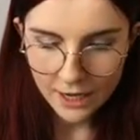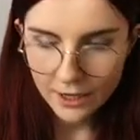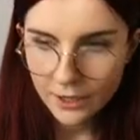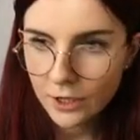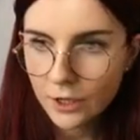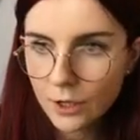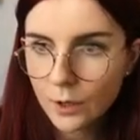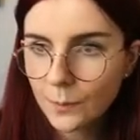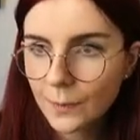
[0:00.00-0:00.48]

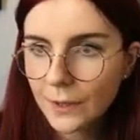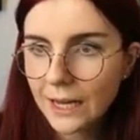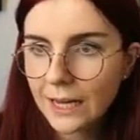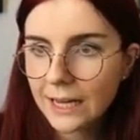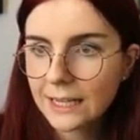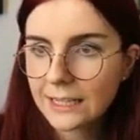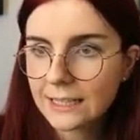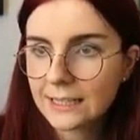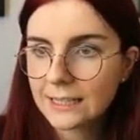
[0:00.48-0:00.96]

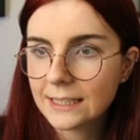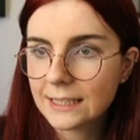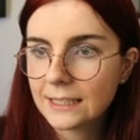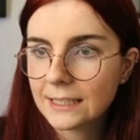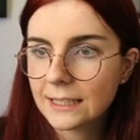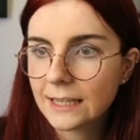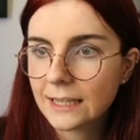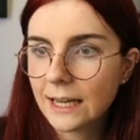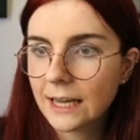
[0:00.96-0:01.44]
Kubectl
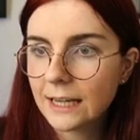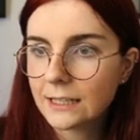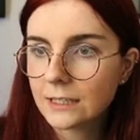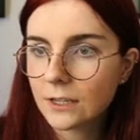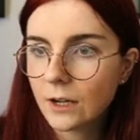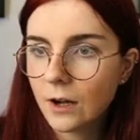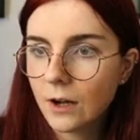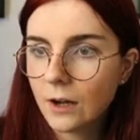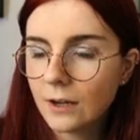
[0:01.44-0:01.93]
get
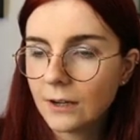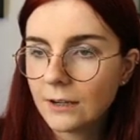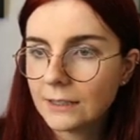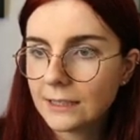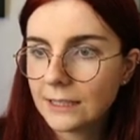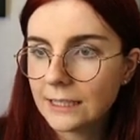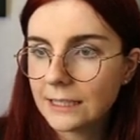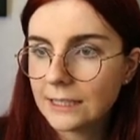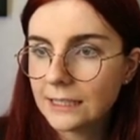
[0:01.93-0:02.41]
all
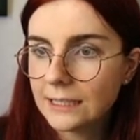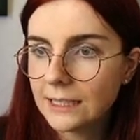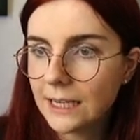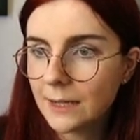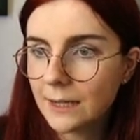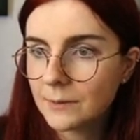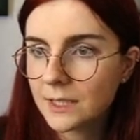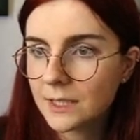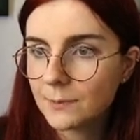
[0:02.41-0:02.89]
in
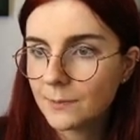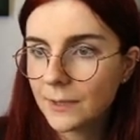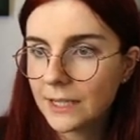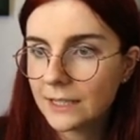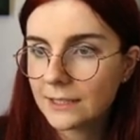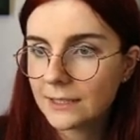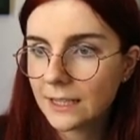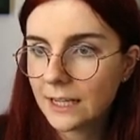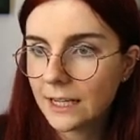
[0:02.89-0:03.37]

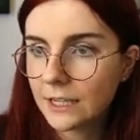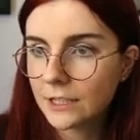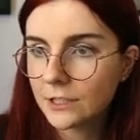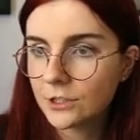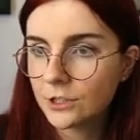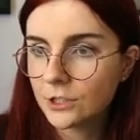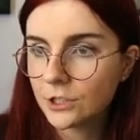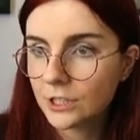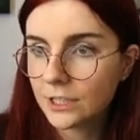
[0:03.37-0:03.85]
namespace
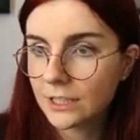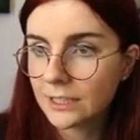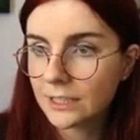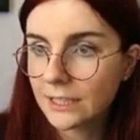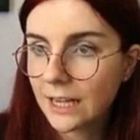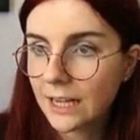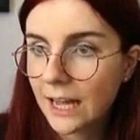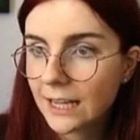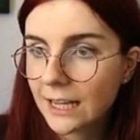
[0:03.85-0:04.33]
engine
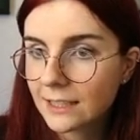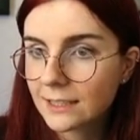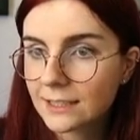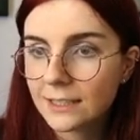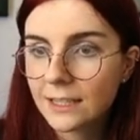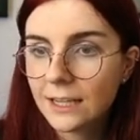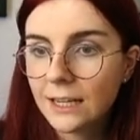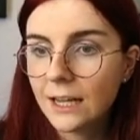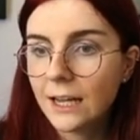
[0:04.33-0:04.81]
x.